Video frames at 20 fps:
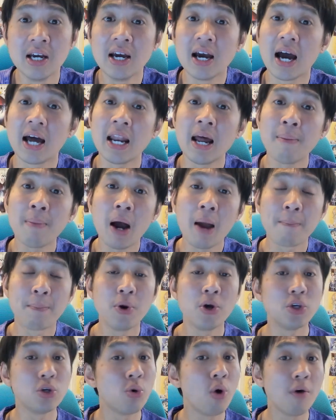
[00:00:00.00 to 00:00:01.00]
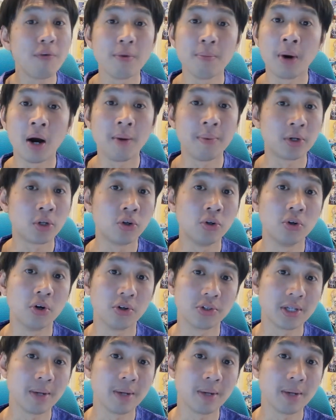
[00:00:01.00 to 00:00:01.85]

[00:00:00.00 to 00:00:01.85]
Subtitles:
And that might put you off a Mohamed Kudus.